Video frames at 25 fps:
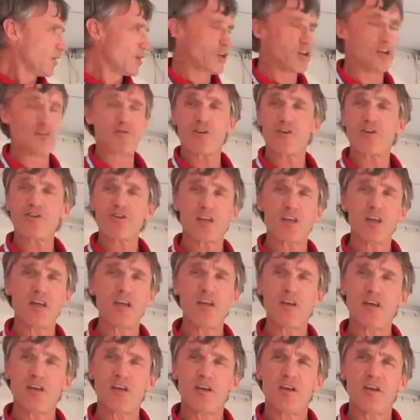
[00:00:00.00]

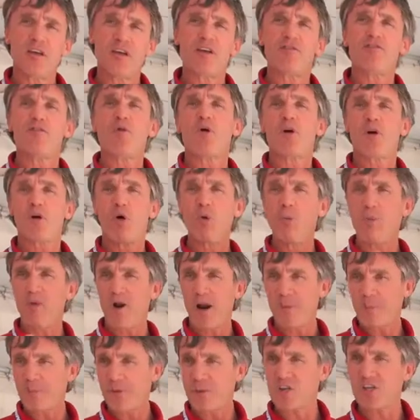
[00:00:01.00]
Conversely, if you want to open
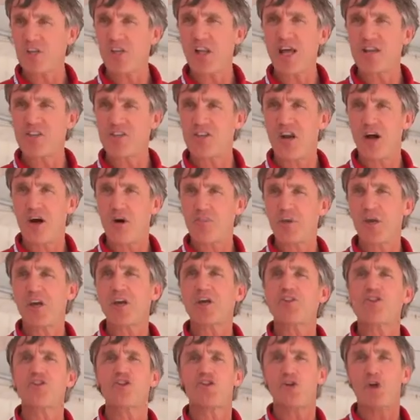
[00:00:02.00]
up your slides now
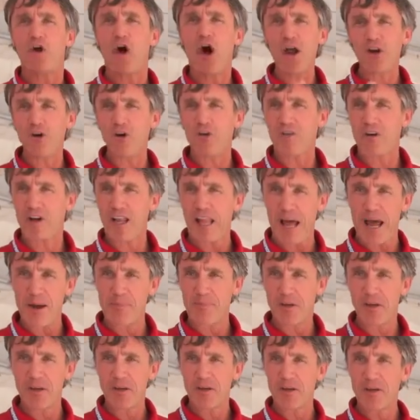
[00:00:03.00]
because you're not
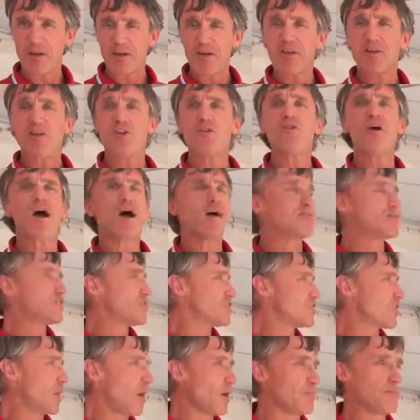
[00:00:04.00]
overlapping, you have to
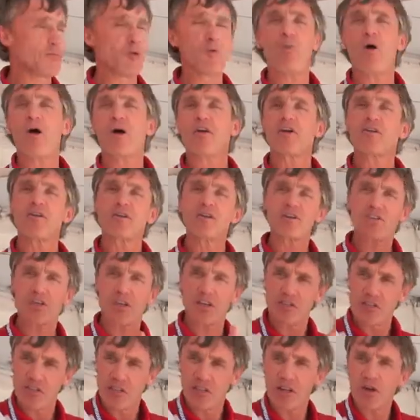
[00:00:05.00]
time the monitor
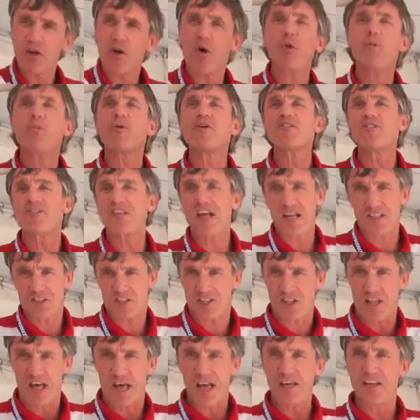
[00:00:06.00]
such that it opens that
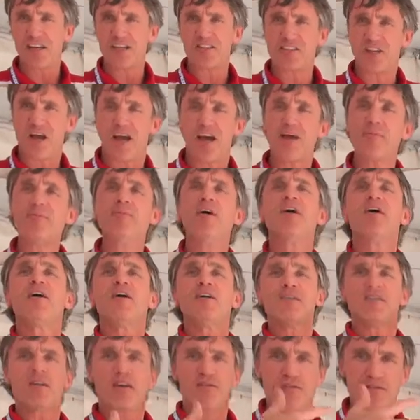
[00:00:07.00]
slide in time
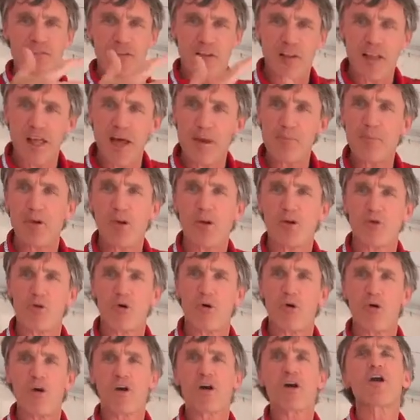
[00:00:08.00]
to fill that meter
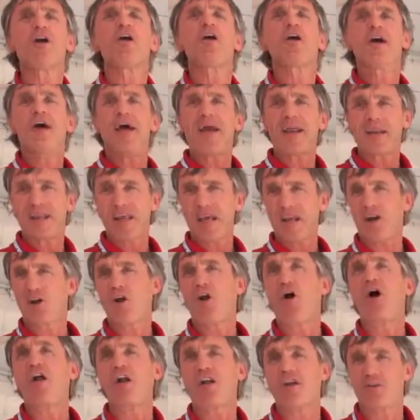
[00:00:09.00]
roller and get it
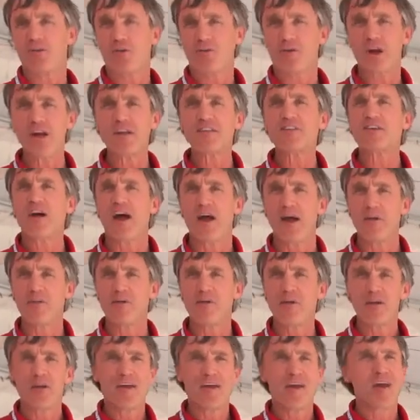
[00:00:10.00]
on at the right time.
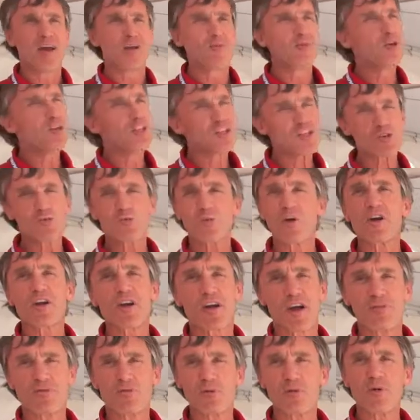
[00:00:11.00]
And we just weren't
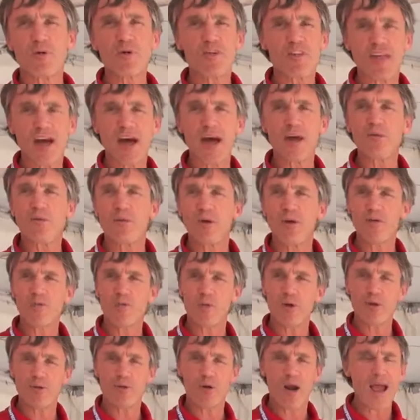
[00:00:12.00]
comfortable with that. We,
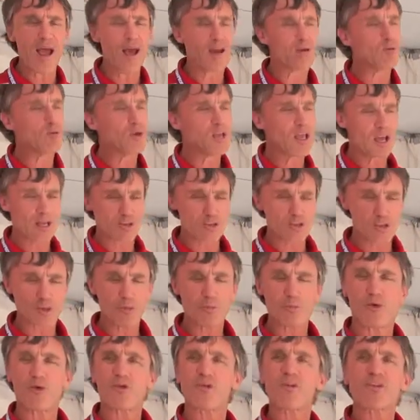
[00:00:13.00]
we ran, we had two
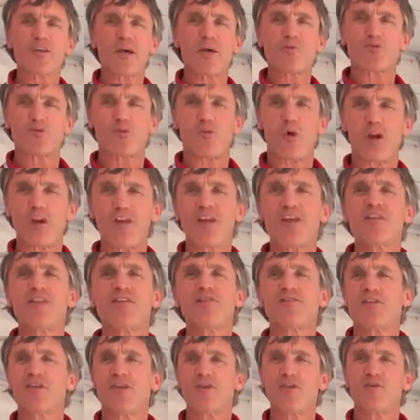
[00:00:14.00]
prototypes running in the
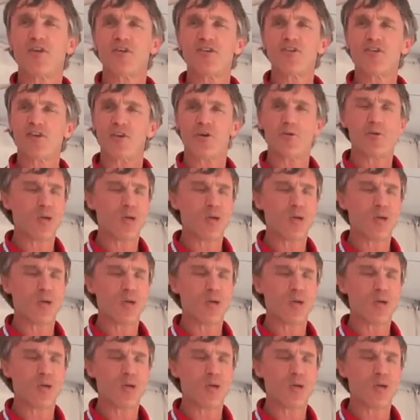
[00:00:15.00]
field this year.